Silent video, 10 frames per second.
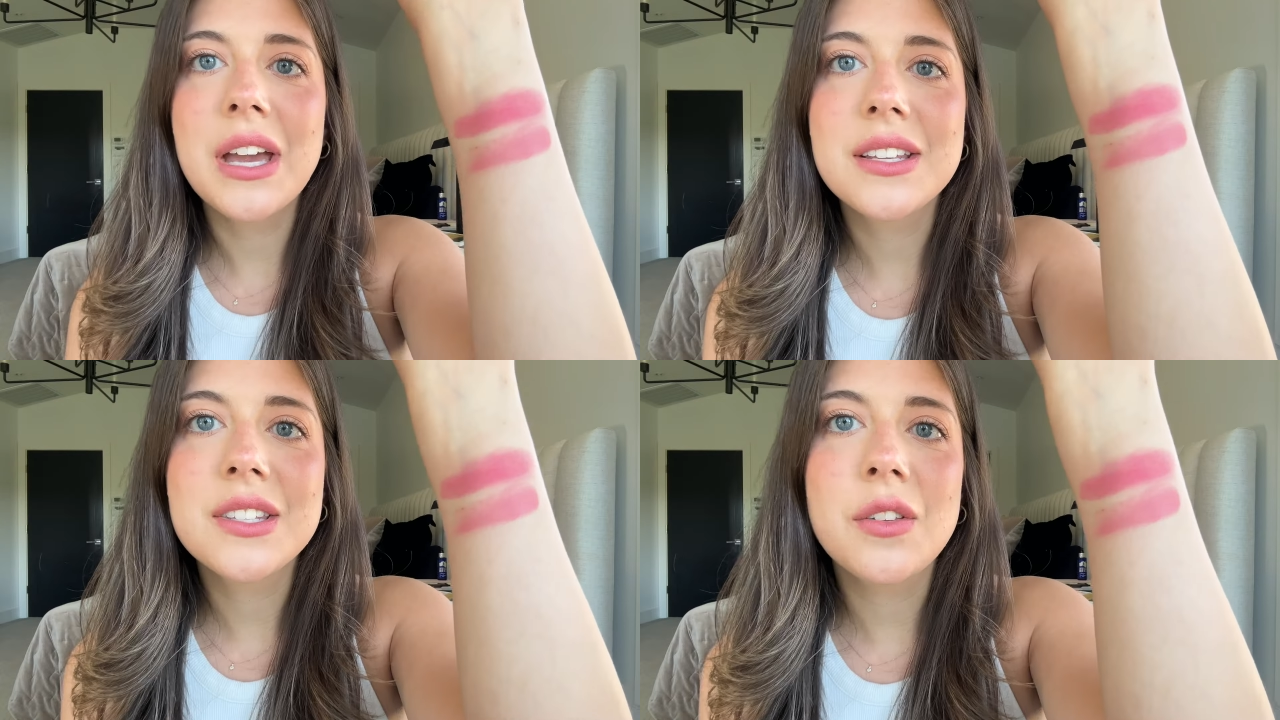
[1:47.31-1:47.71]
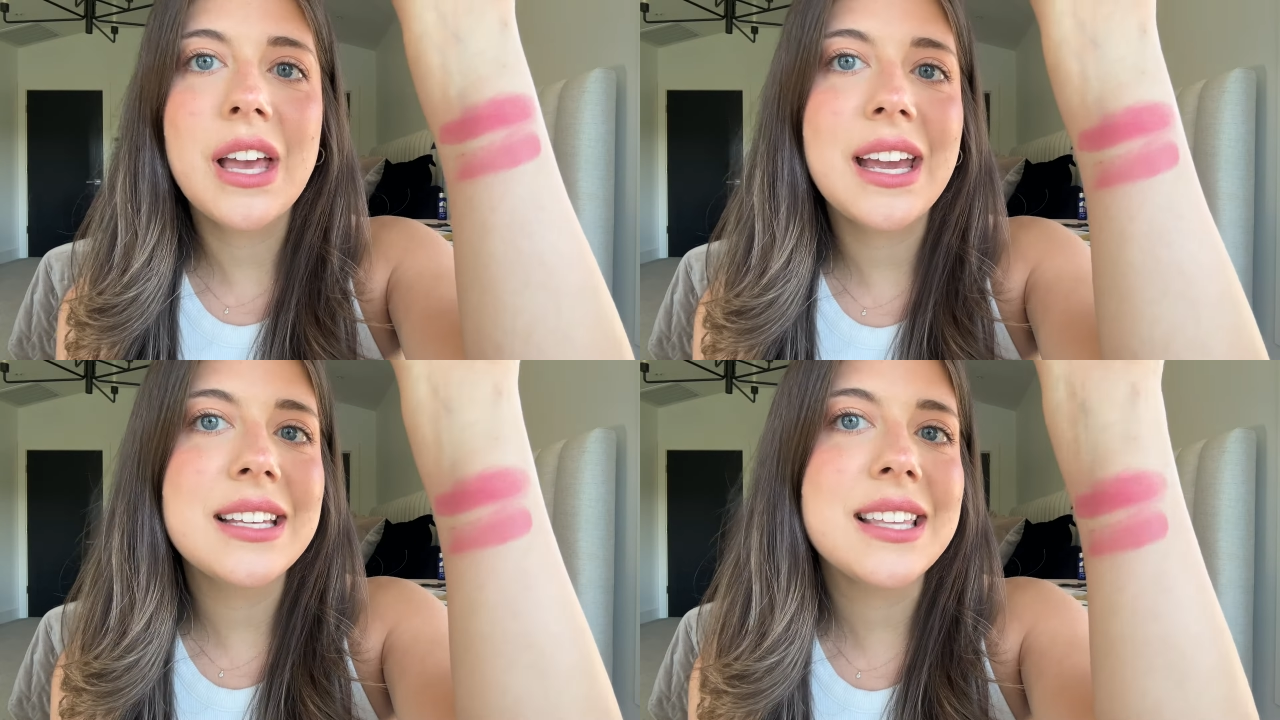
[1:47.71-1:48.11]
so
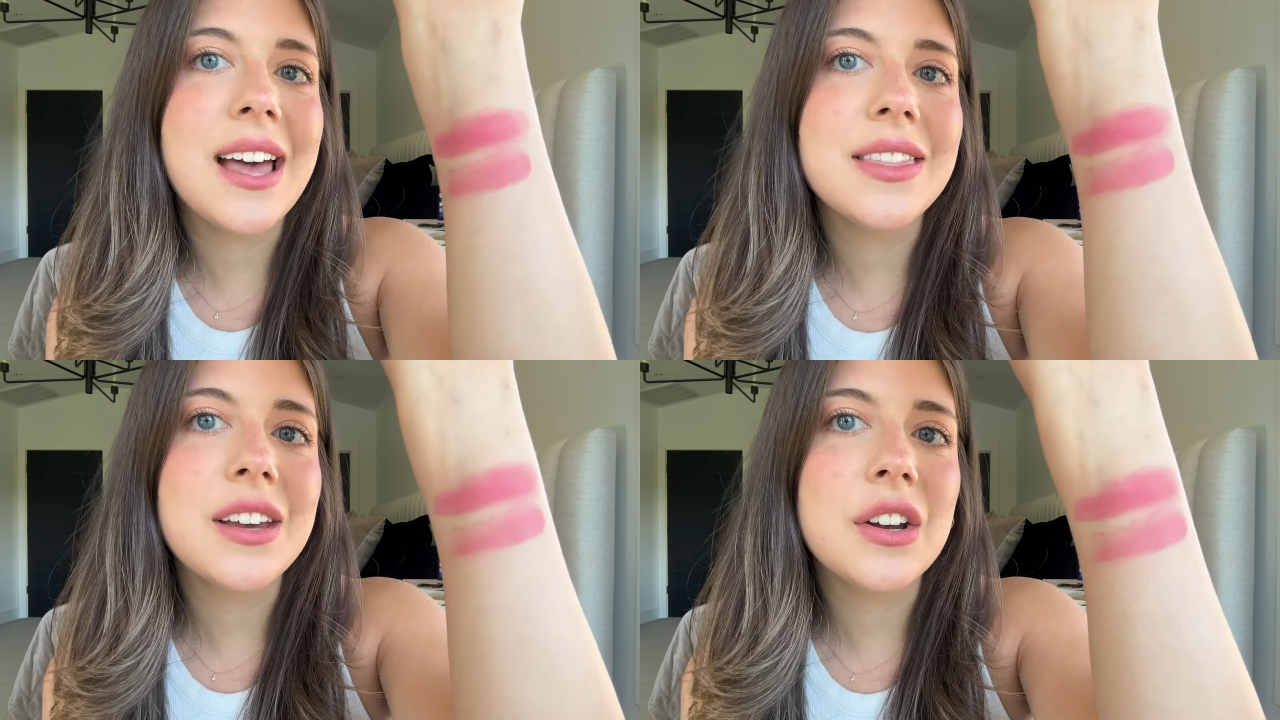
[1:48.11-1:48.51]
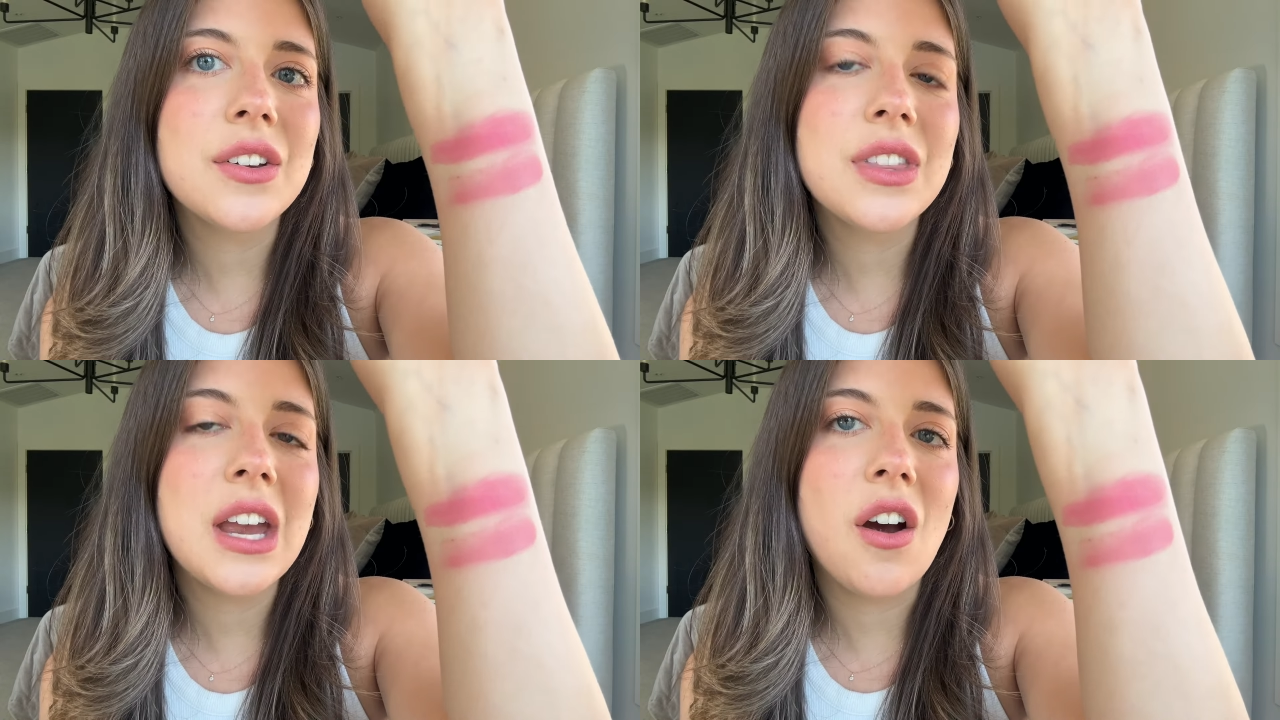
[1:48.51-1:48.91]
like I said,
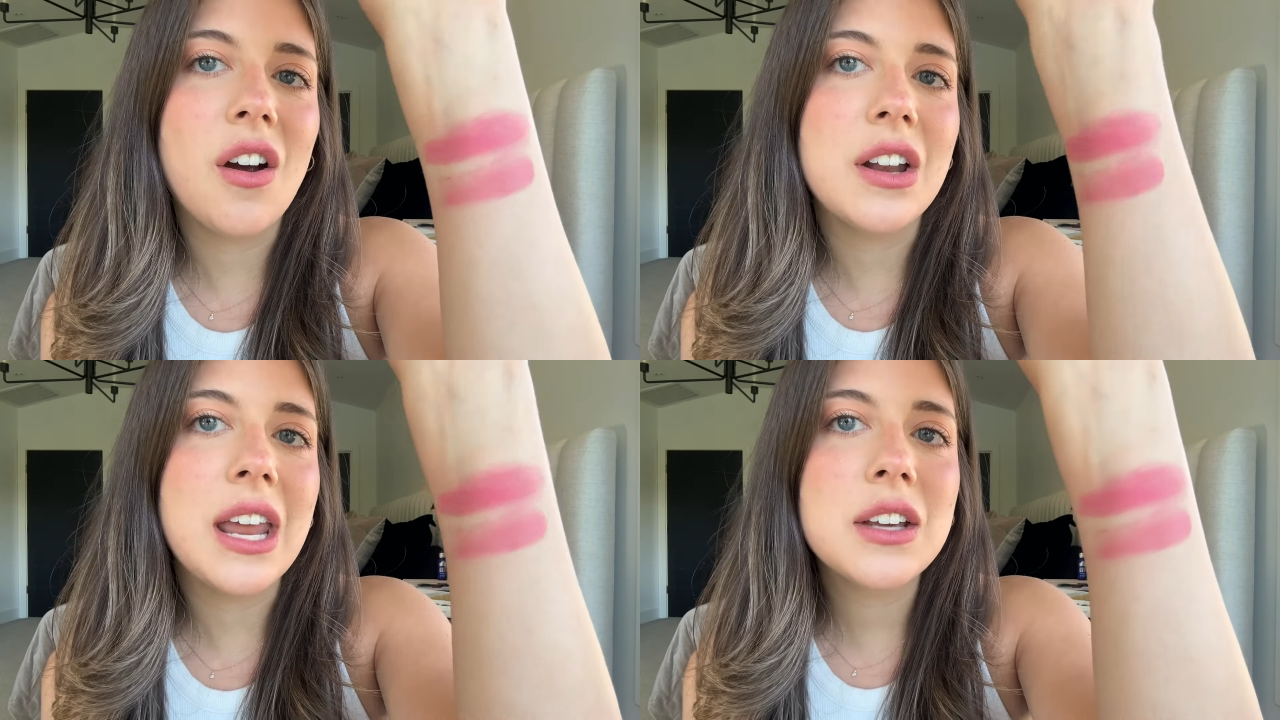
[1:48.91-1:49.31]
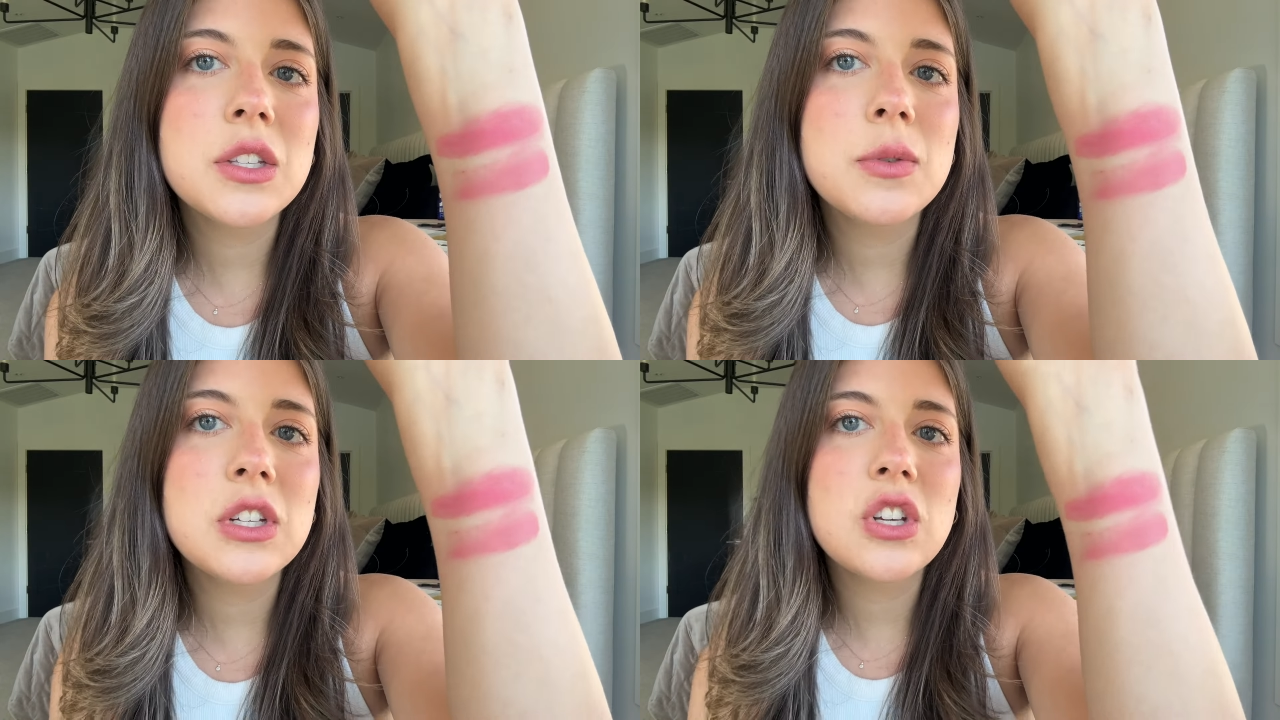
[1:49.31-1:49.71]
there they are
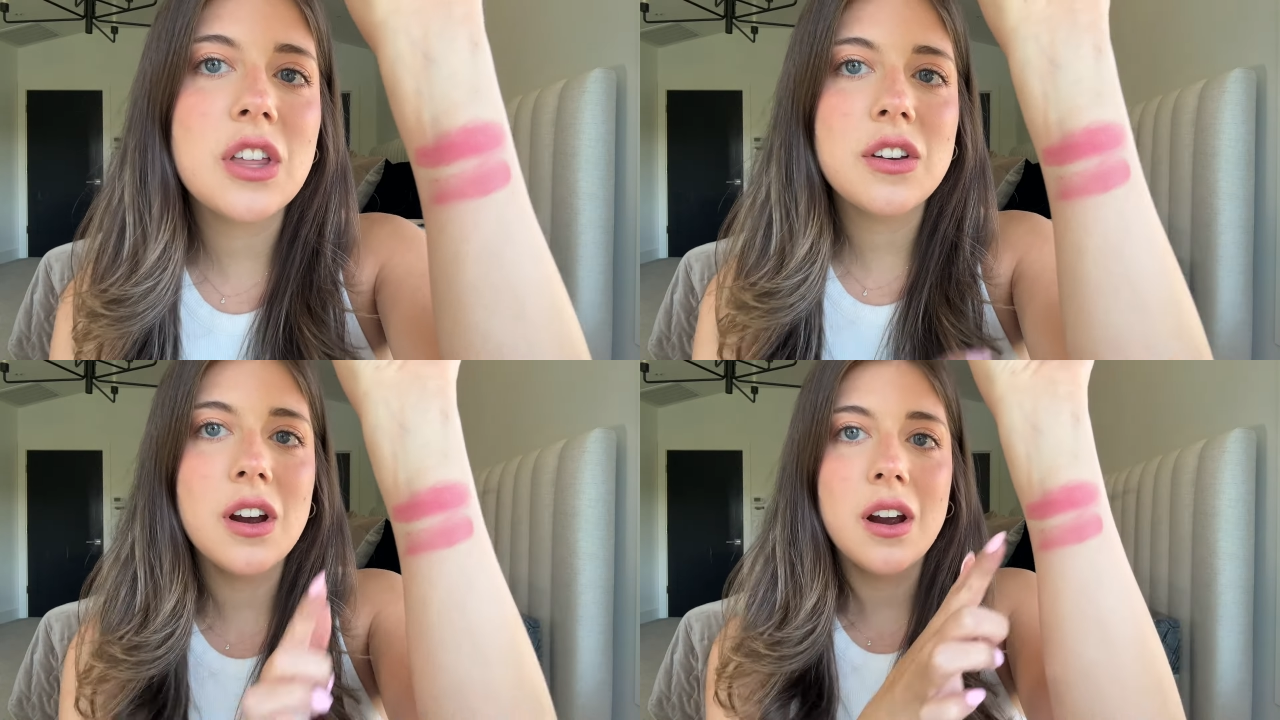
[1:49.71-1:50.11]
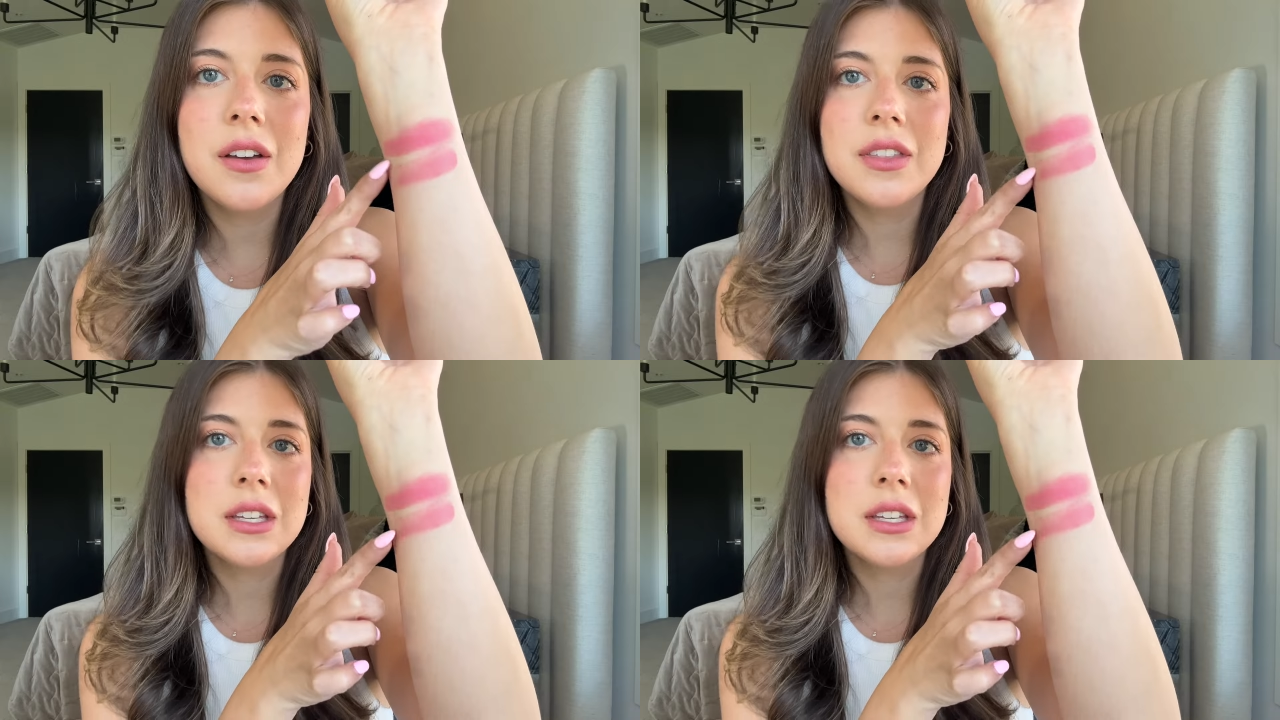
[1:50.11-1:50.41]
next to each other.